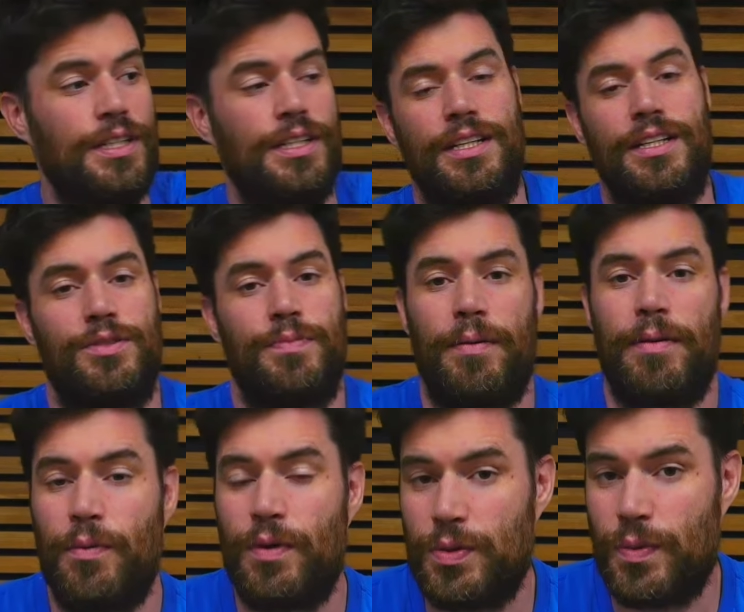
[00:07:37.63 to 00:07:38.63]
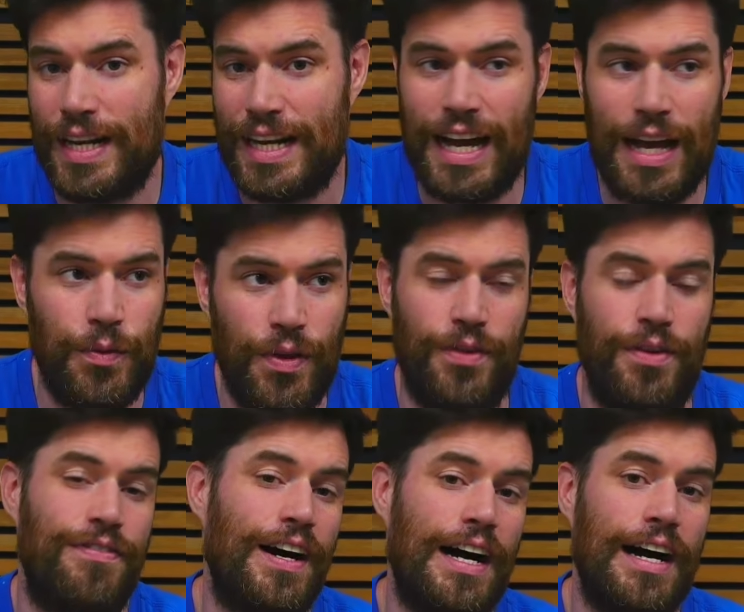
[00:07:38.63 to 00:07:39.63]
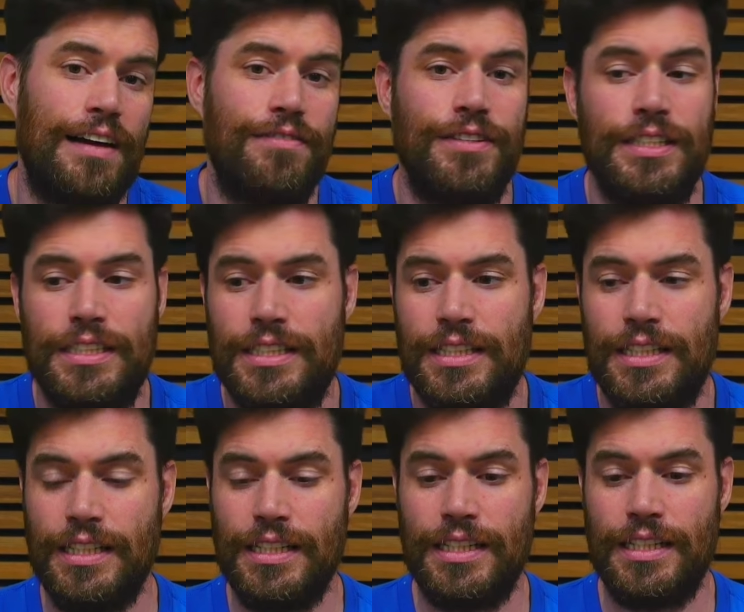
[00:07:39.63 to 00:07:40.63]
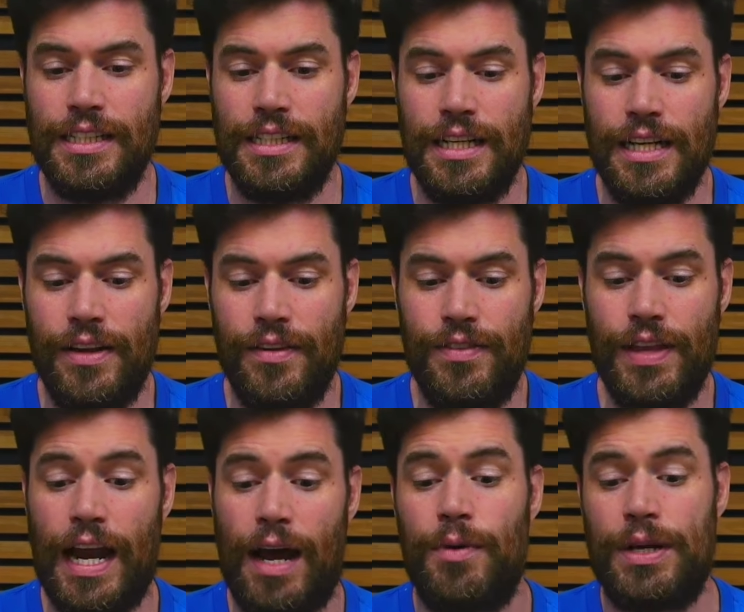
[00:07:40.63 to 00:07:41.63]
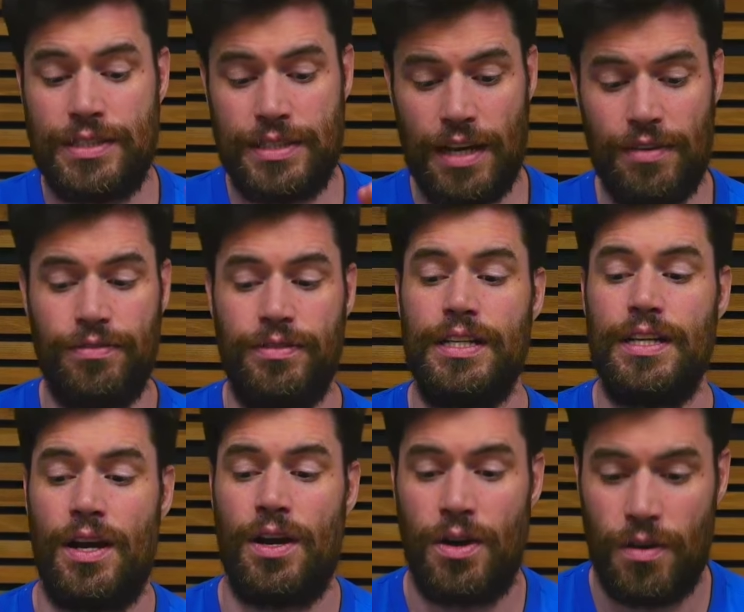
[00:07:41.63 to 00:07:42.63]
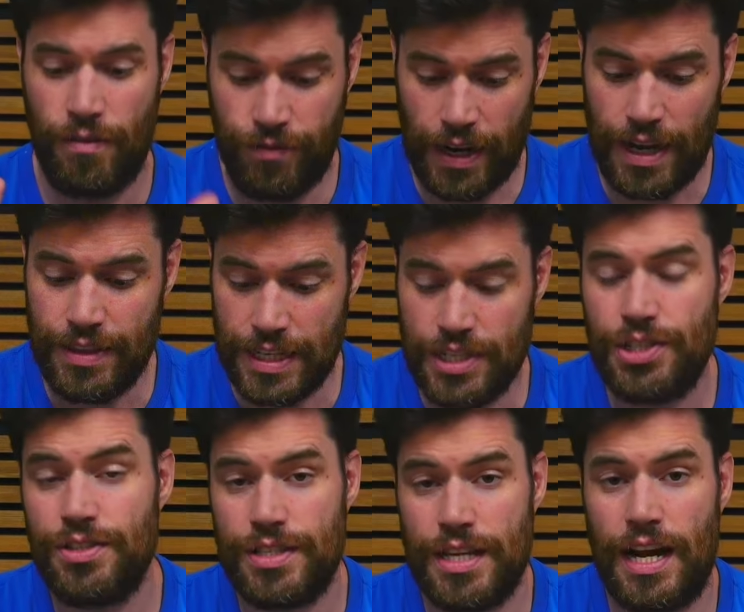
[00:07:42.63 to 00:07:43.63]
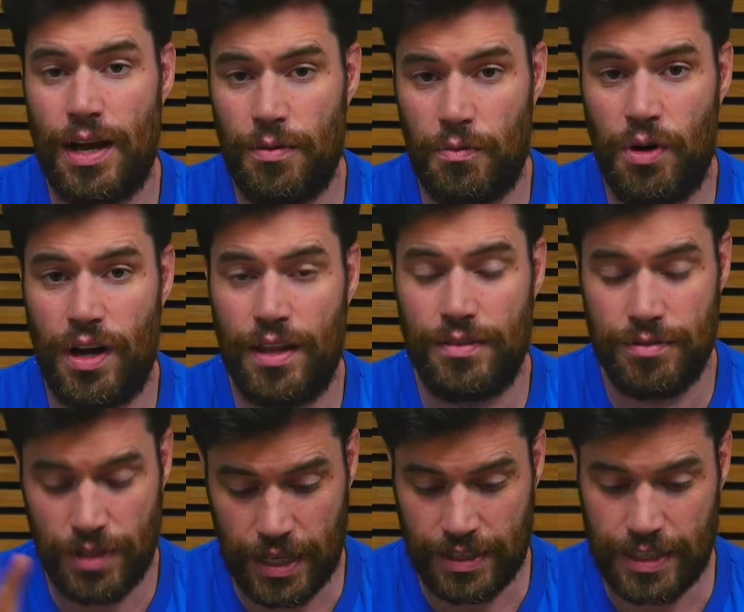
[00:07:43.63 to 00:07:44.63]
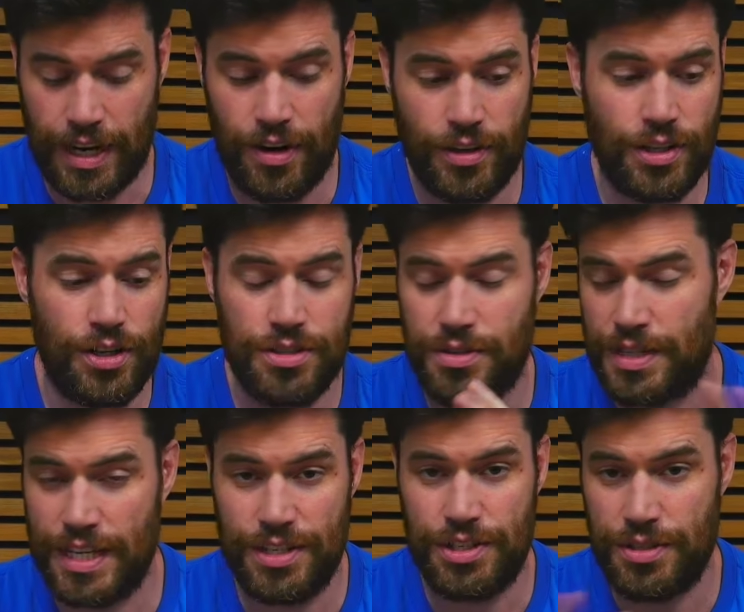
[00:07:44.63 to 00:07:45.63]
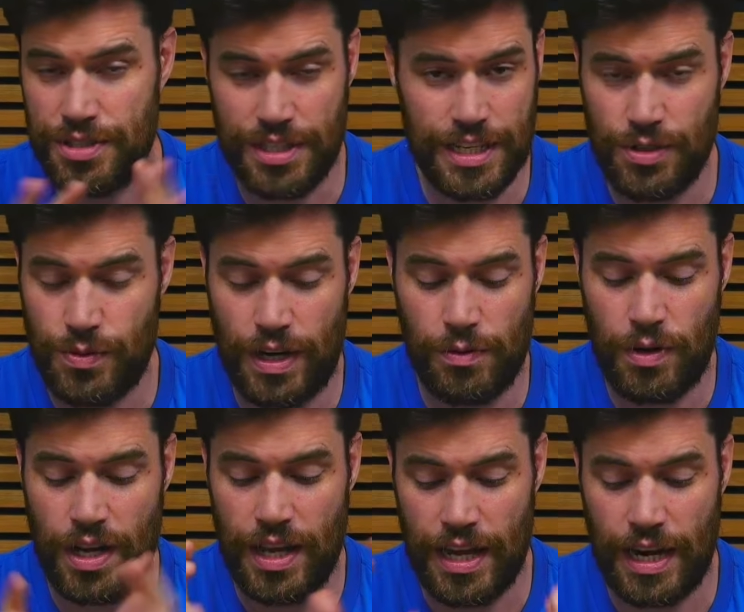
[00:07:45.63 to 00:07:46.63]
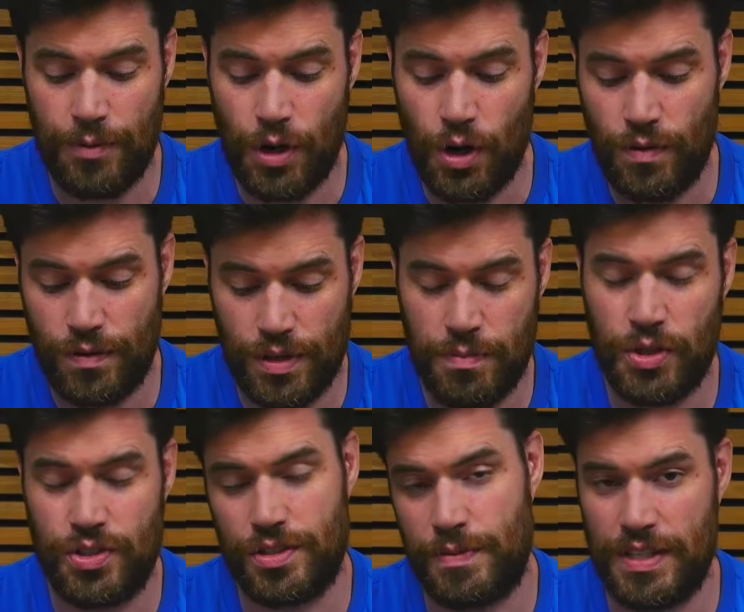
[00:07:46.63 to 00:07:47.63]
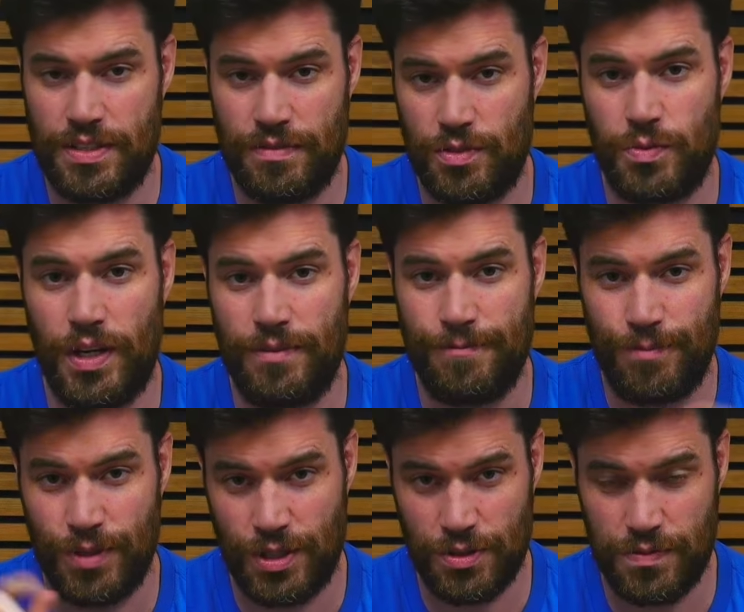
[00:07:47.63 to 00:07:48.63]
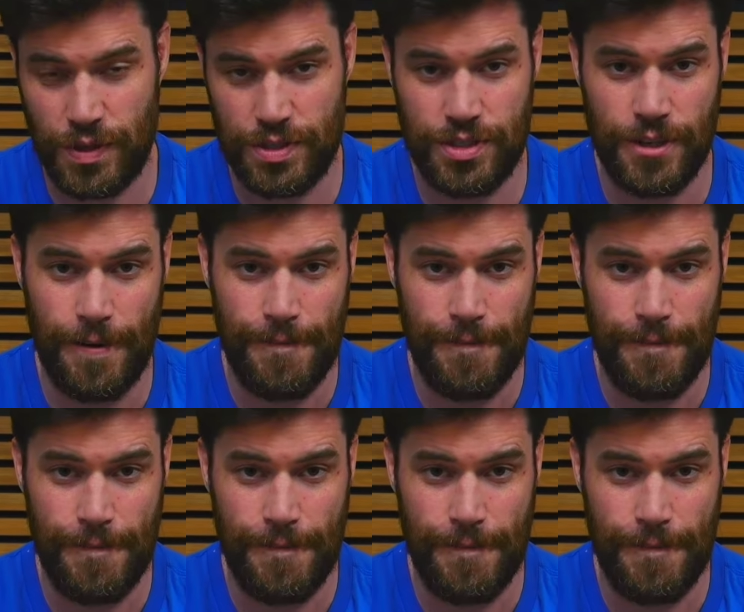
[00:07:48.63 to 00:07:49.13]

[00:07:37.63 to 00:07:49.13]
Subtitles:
Spider-Man 129, 135, then I would definitely find the issues that I want, like the characters or the issues or the keys, what I want, and I would go for the most expensive as well with those first.